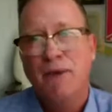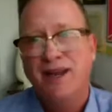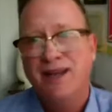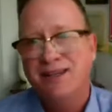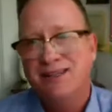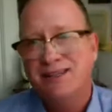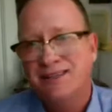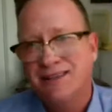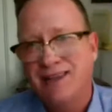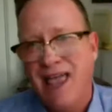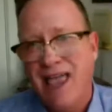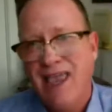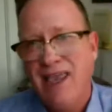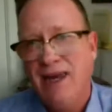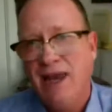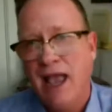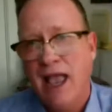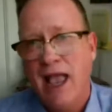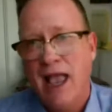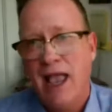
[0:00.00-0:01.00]
But as
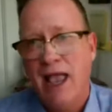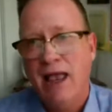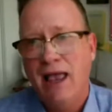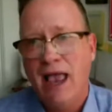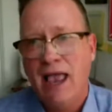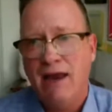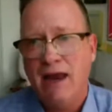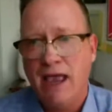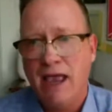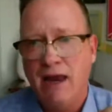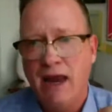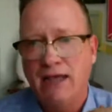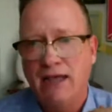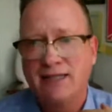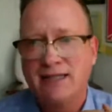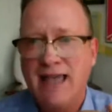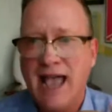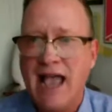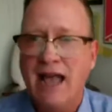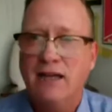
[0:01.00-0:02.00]
late as, uh, and, and
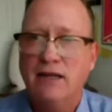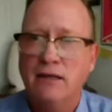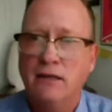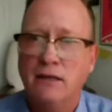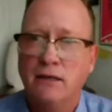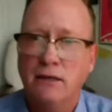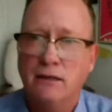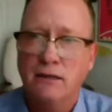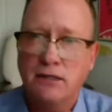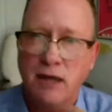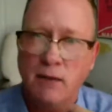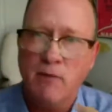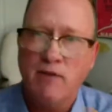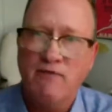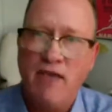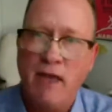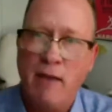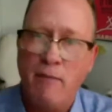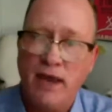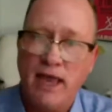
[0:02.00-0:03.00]
as that, some
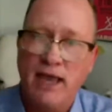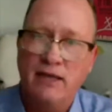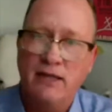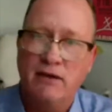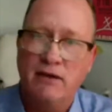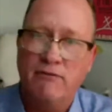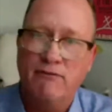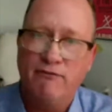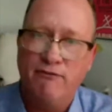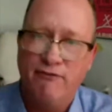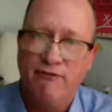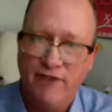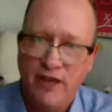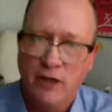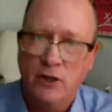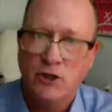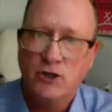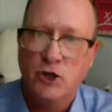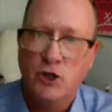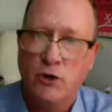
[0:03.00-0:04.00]
of that began to
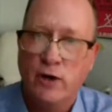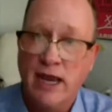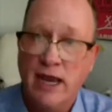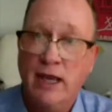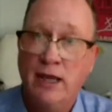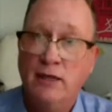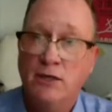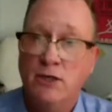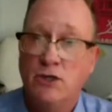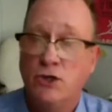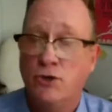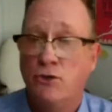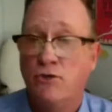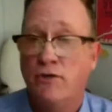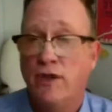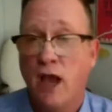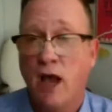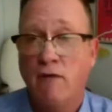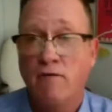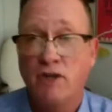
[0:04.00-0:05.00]
filter
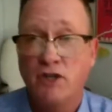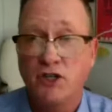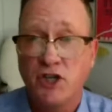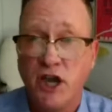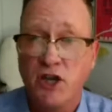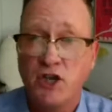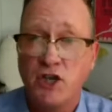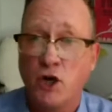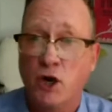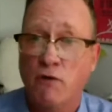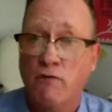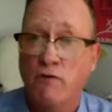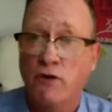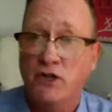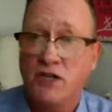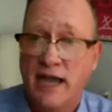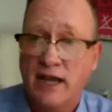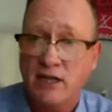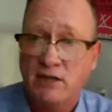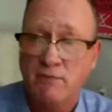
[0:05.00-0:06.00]
into the conversation
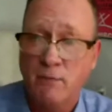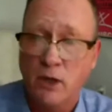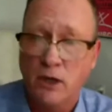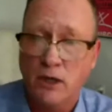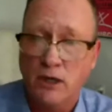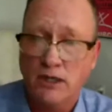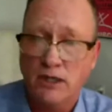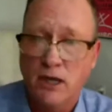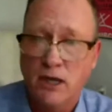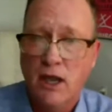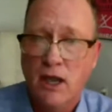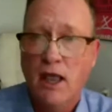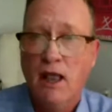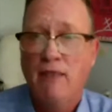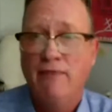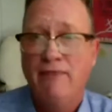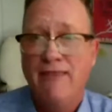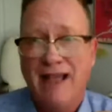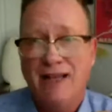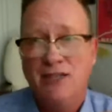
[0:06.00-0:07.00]
over textbooks
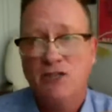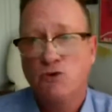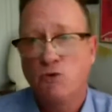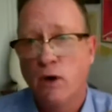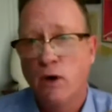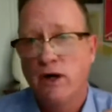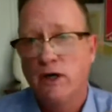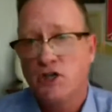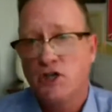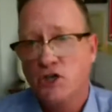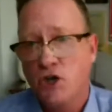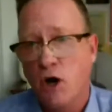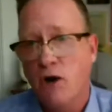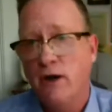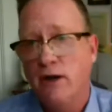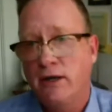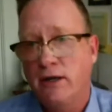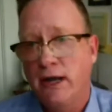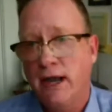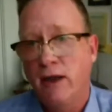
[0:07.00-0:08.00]
that's where it
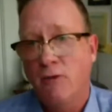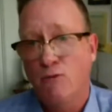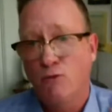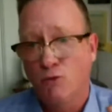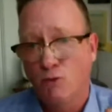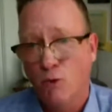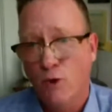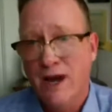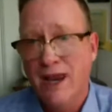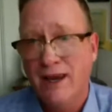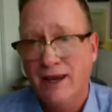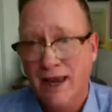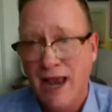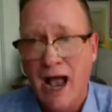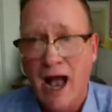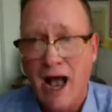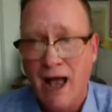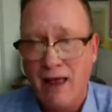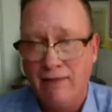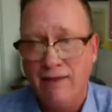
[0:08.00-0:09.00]
started to get really
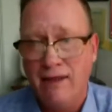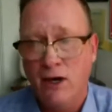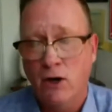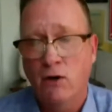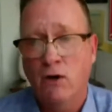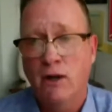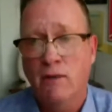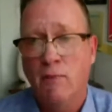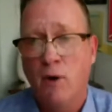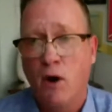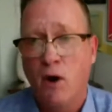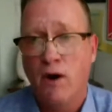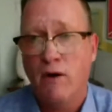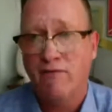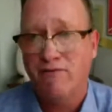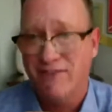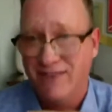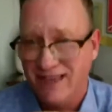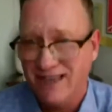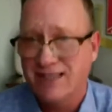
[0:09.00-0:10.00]
hot in the early part
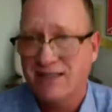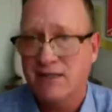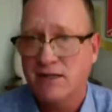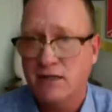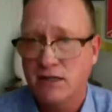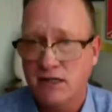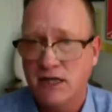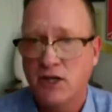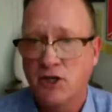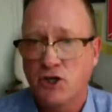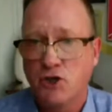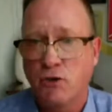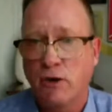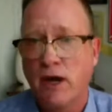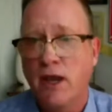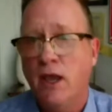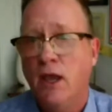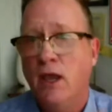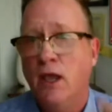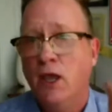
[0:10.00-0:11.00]
of this
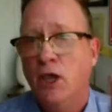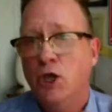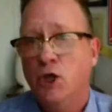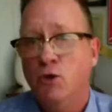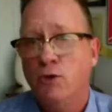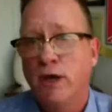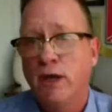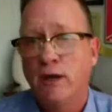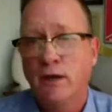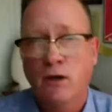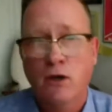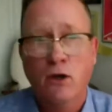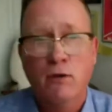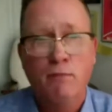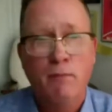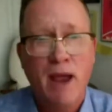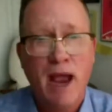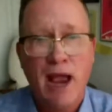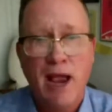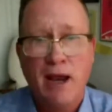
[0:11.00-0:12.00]
century. You can
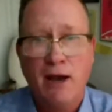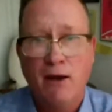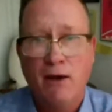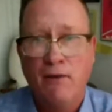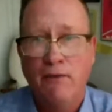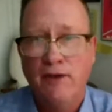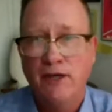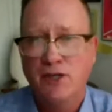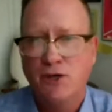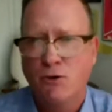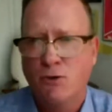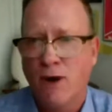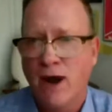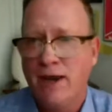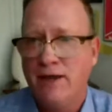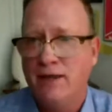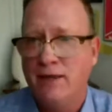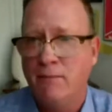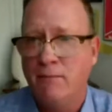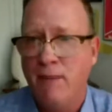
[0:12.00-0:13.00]
look back on this
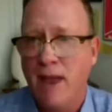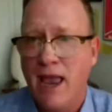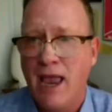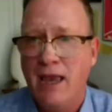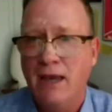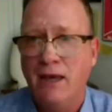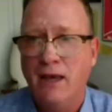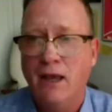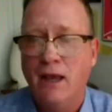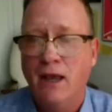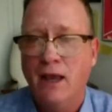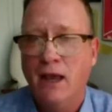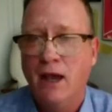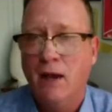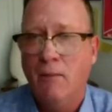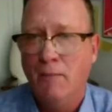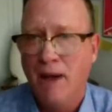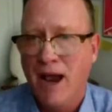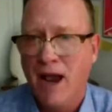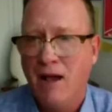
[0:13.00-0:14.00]
great debate
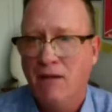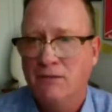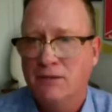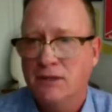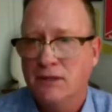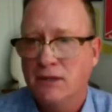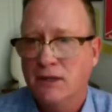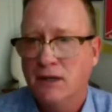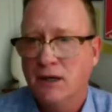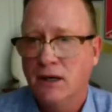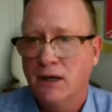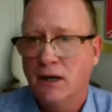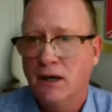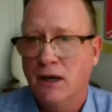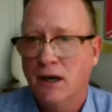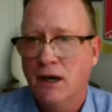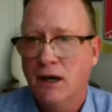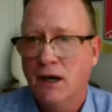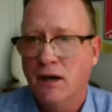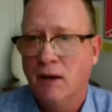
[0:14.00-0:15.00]
about uh,
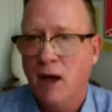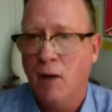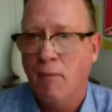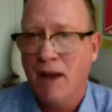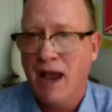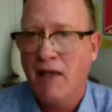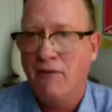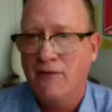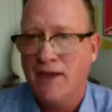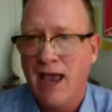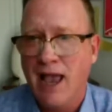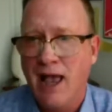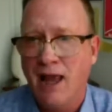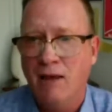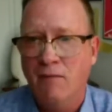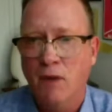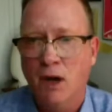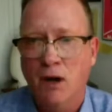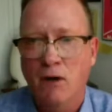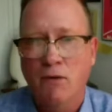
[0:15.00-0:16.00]
uh, about the
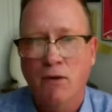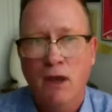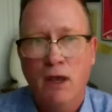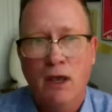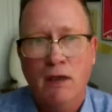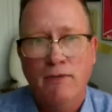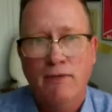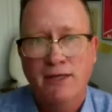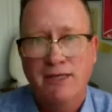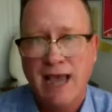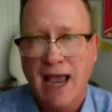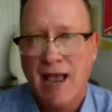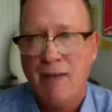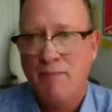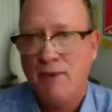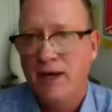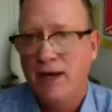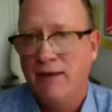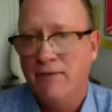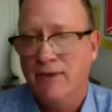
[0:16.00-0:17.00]
Alamo that's
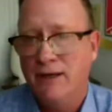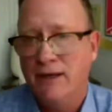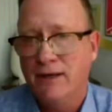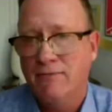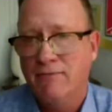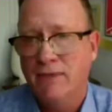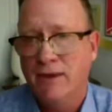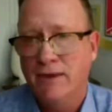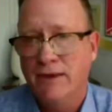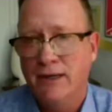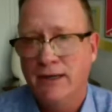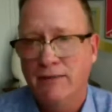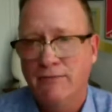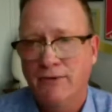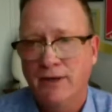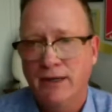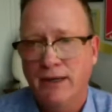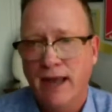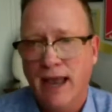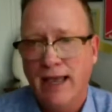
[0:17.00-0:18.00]
happened at the, the,
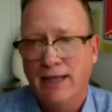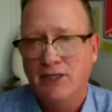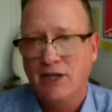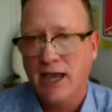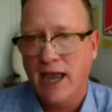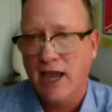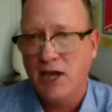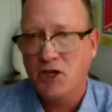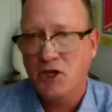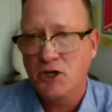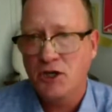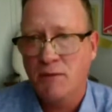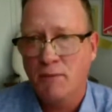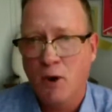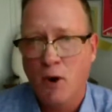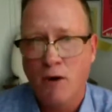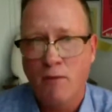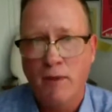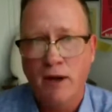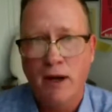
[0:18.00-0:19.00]
the, education
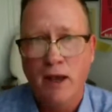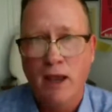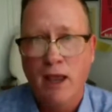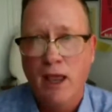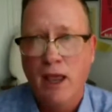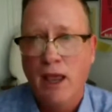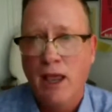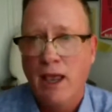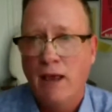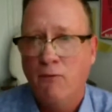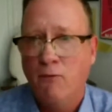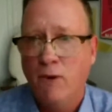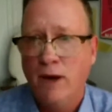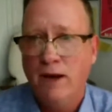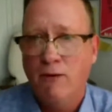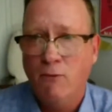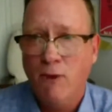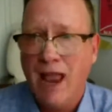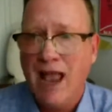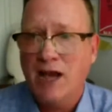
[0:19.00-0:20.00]
department. And
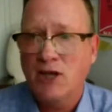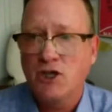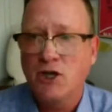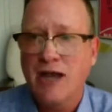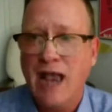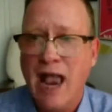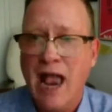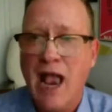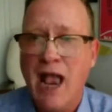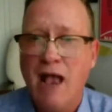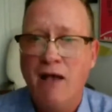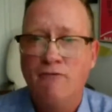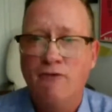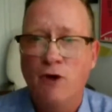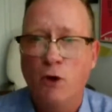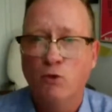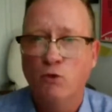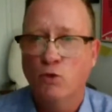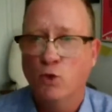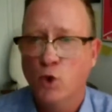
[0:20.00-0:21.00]
we, we actually have
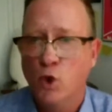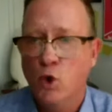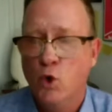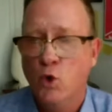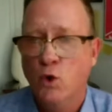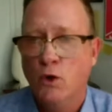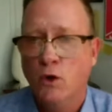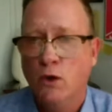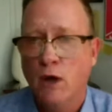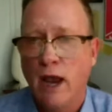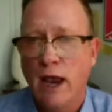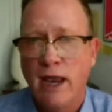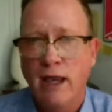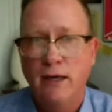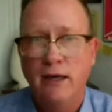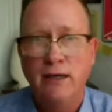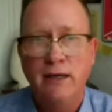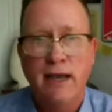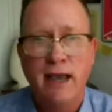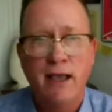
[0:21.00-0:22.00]
a rule
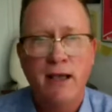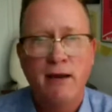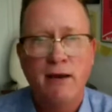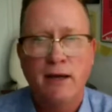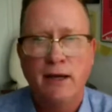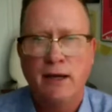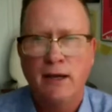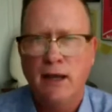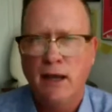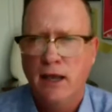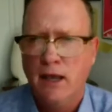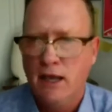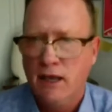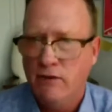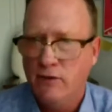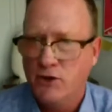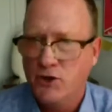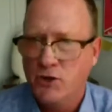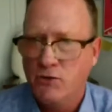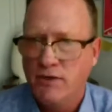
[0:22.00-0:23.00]
handed down in
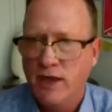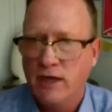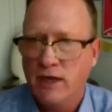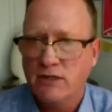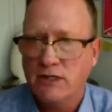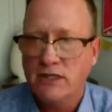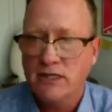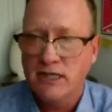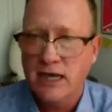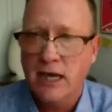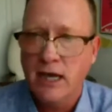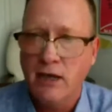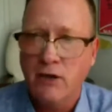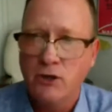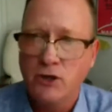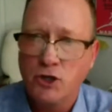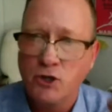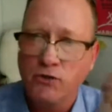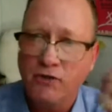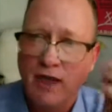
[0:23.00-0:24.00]
either
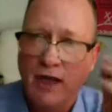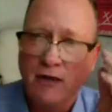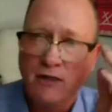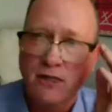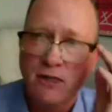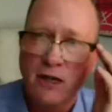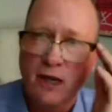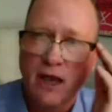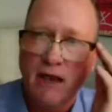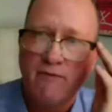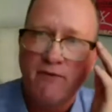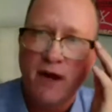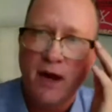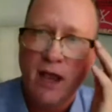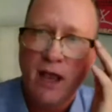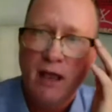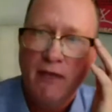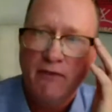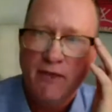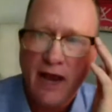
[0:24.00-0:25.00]
2010 or 2011
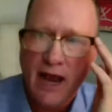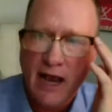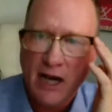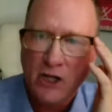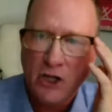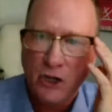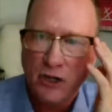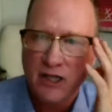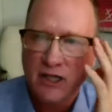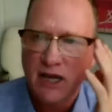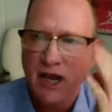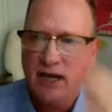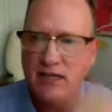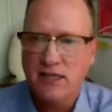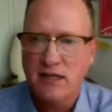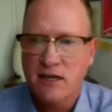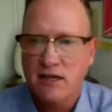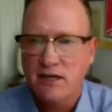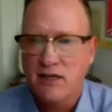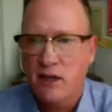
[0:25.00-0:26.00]
that actually
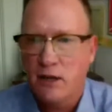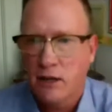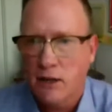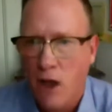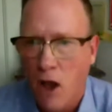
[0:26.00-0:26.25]
says it is the